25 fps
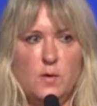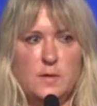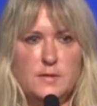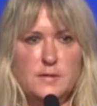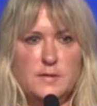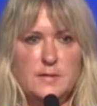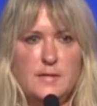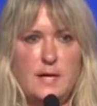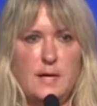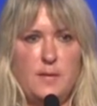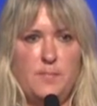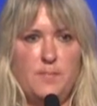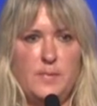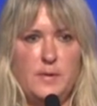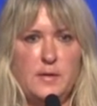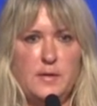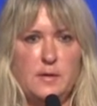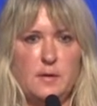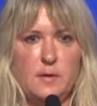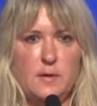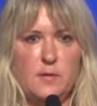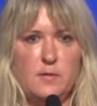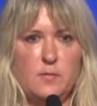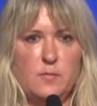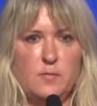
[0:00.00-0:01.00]
is
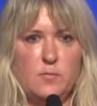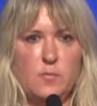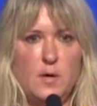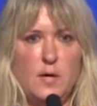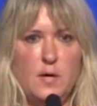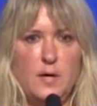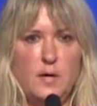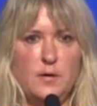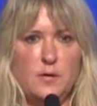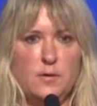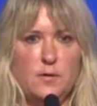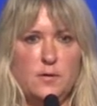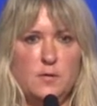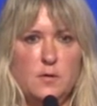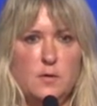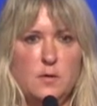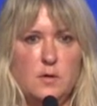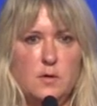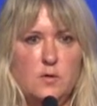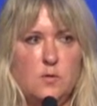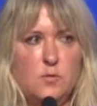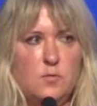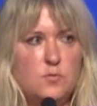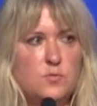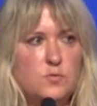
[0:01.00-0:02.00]
happening on the wire
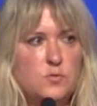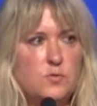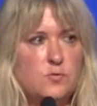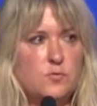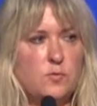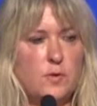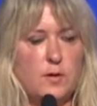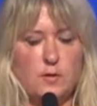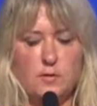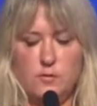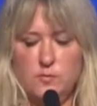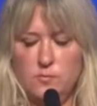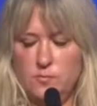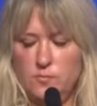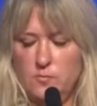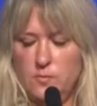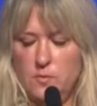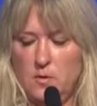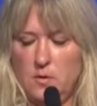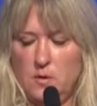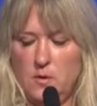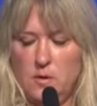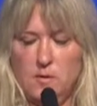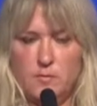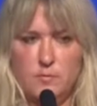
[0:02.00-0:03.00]
and who's trying
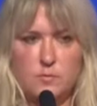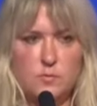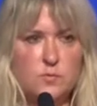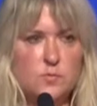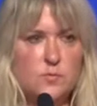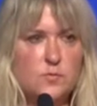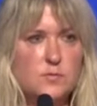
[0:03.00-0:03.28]
to um, do